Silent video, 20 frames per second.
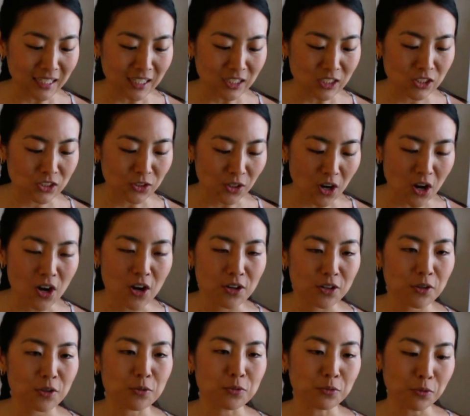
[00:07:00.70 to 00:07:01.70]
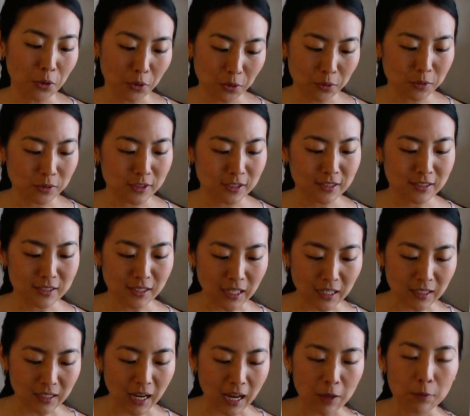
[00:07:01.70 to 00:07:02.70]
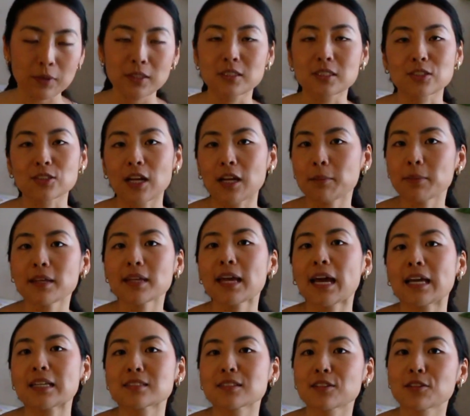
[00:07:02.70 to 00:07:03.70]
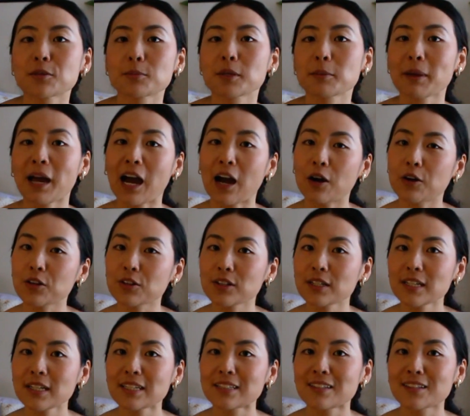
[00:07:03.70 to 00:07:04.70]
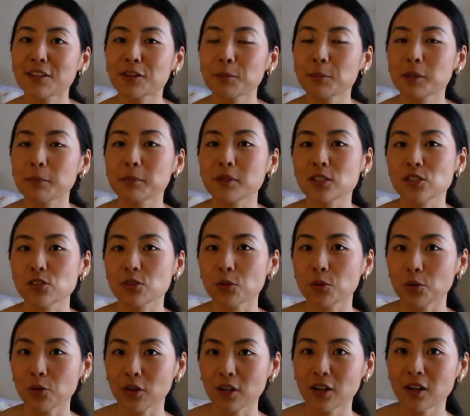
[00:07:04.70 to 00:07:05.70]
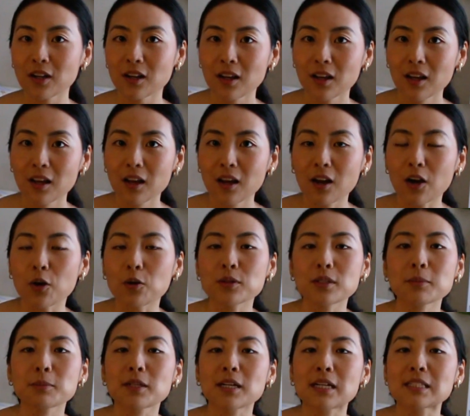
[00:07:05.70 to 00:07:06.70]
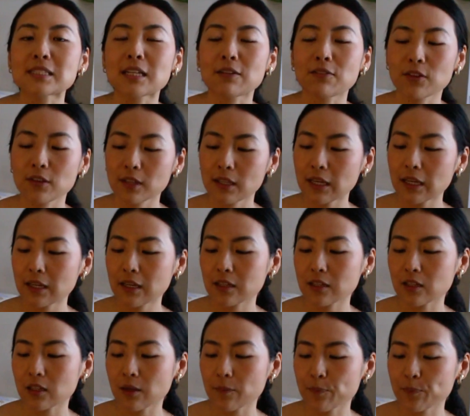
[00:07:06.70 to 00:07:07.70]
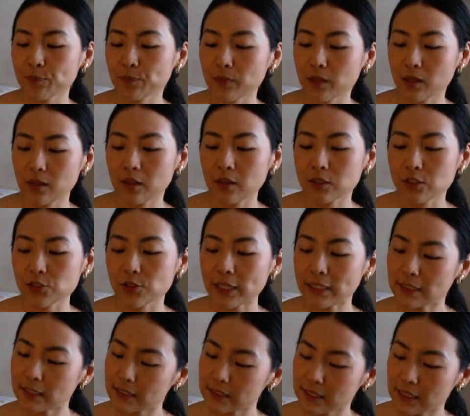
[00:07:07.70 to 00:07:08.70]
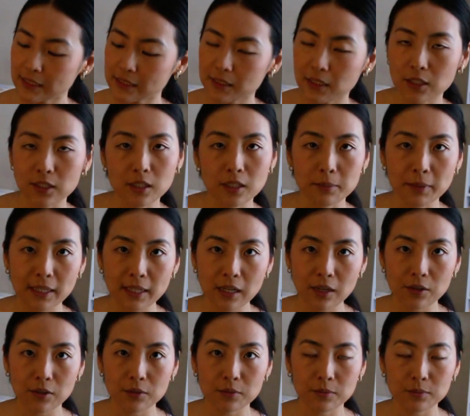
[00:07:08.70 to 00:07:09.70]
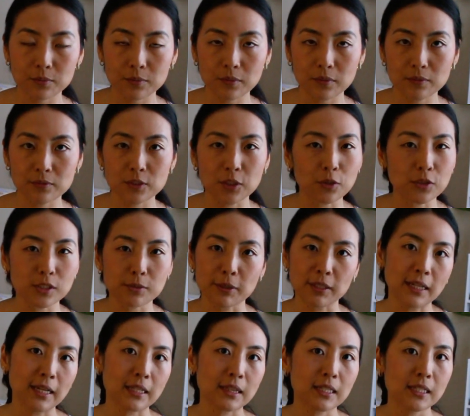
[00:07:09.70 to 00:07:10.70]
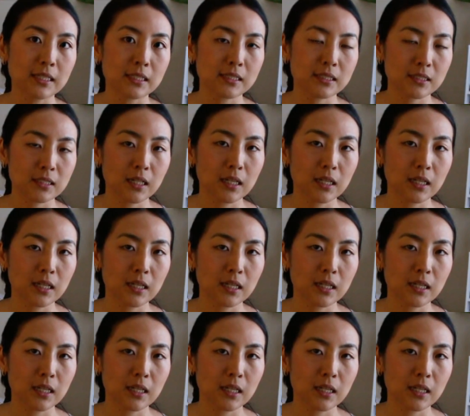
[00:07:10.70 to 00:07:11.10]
a strong rose scent. I would describe it as a little bit powdery and a little bit mature, only because I feel like the trendy scents that are coming out don't smell like this.